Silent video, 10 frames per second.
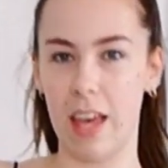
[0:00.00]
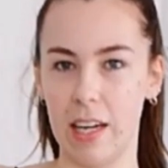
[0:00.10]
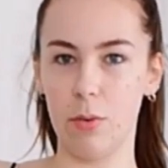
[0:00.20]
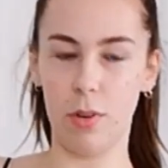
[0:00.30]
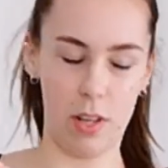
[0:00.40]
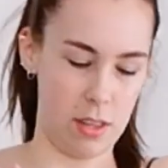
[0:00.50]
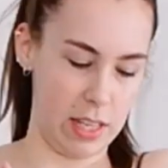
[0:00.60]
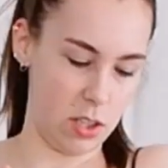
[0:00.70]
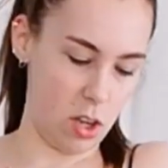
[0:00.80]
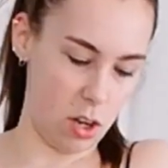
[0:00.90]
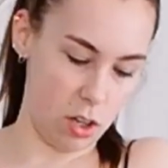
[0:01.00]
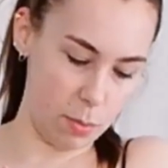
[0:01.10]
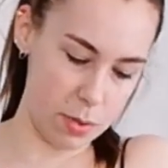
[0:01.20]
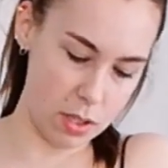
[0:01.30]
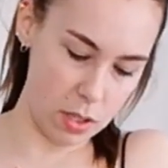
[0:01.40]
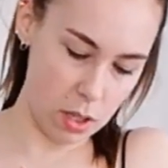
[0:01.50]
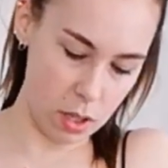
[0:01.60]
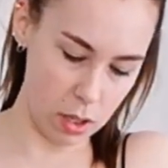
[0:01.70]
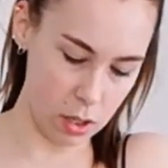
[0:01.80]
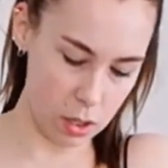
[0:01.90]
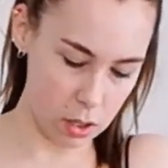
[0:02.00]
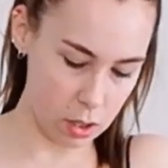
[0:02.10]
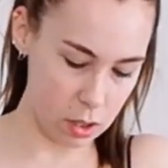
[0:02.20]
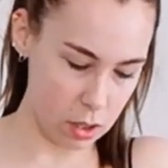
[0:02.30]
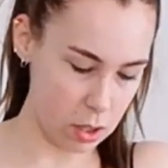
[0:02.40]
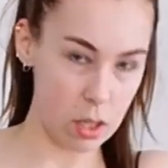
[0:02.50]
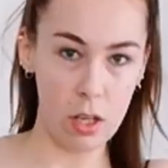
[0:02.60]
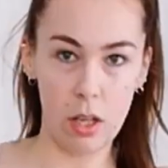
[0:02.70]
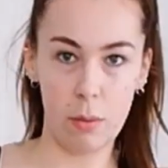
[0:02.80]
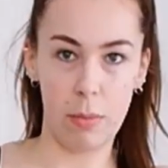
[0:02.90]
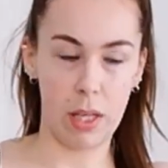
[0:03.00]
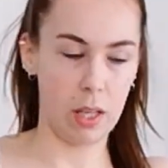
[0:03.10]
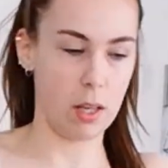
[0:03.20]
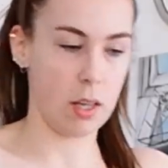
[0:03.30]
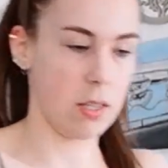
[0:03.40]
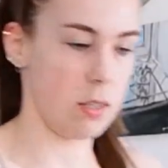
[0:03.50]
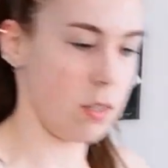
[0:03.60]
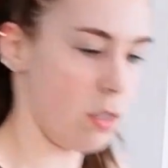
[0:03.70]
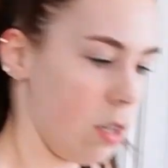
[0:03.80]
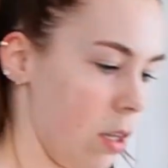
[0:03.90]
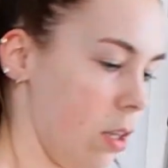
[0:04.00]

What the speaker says: any one of these tops because